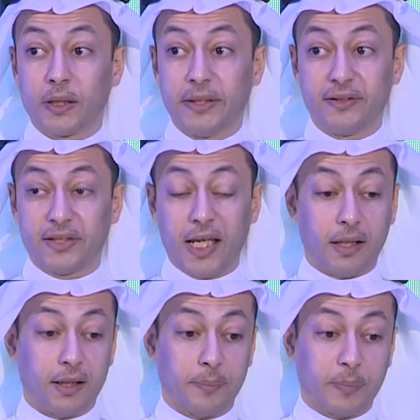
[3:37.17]
let's
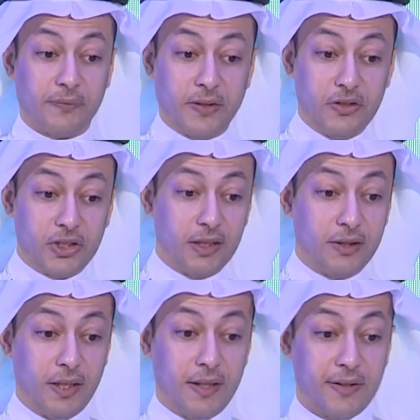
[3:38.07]
say the
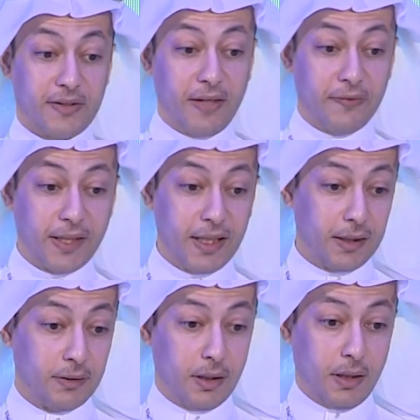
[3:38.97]
prevention,
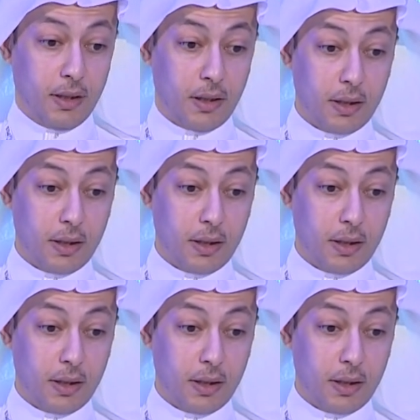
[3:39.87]
self-care,